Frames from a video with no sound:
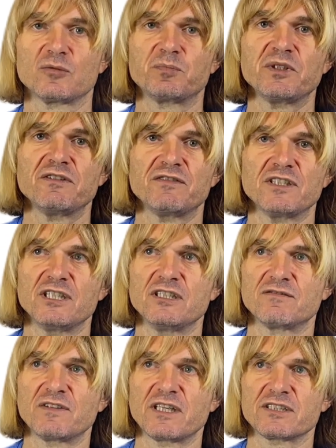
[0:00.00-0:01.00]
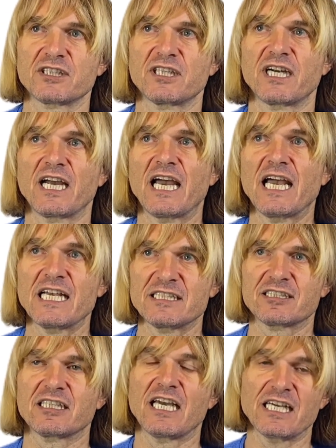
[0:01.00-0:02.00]
to PV inverter
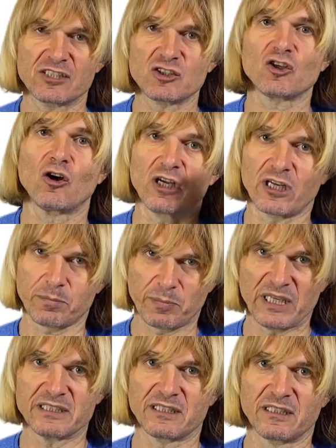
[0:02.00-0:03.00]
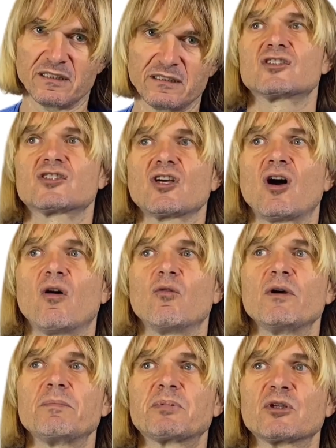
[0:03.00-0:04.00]
as a solar panel. So
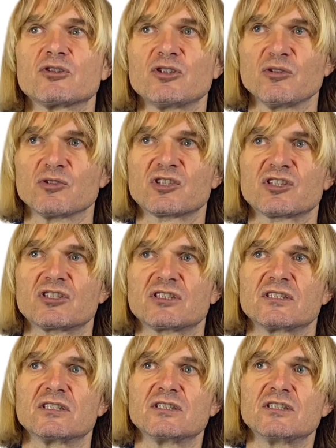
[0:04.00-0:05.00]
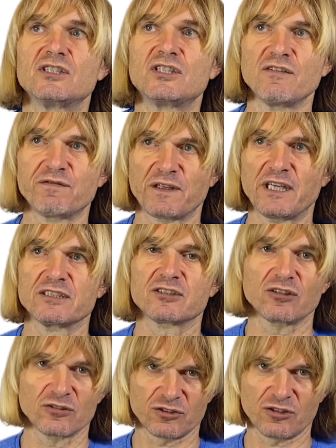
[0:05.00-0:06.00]
we produced different
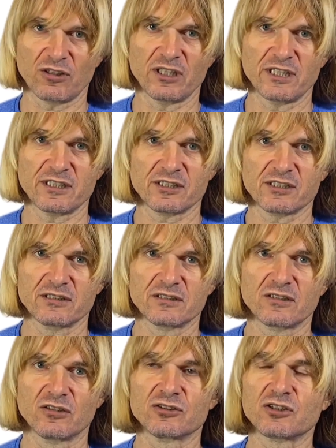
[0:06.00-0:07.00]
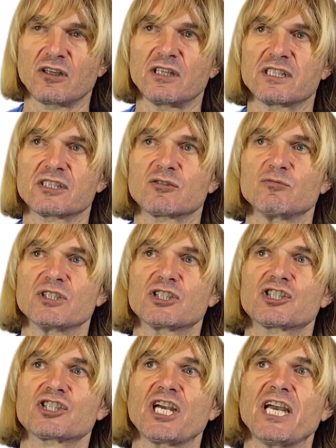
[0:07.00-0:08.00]
controllers
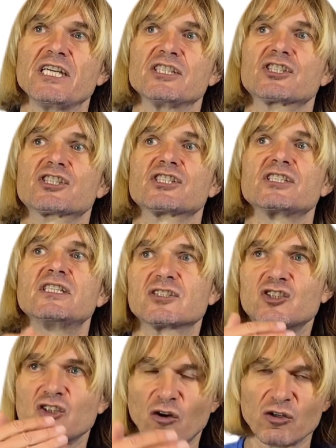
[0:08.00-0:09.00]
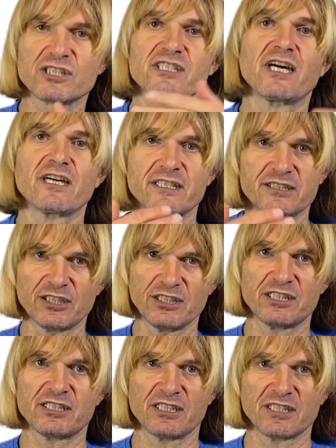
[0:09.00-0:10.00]
which change source
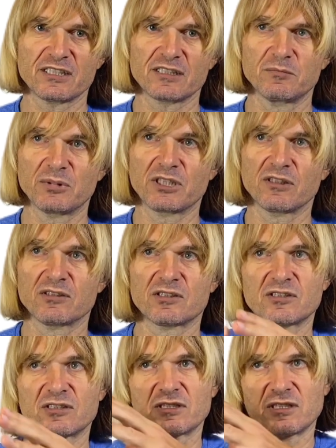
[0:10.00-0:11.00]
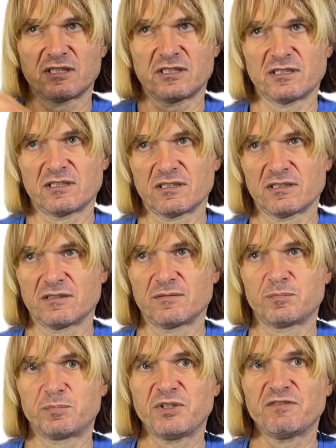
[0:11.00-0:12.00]
characteristics because
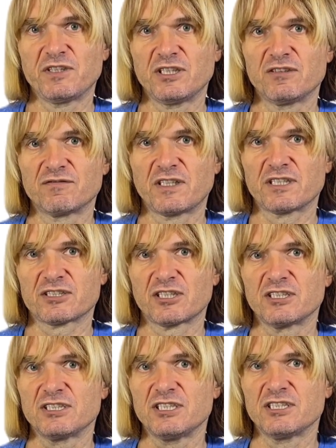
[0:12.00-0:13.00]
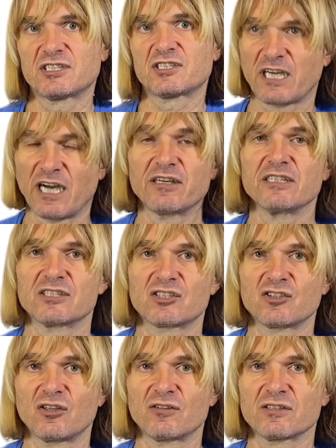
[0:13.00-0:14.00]
PV inverter needs current
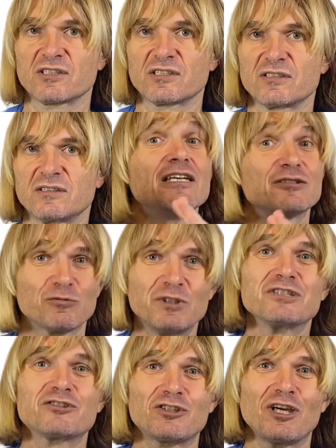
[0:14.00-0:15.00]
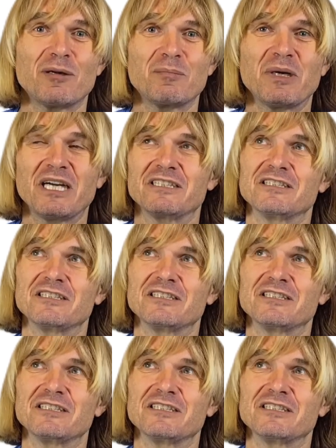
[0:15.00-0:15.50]
source and wind turbine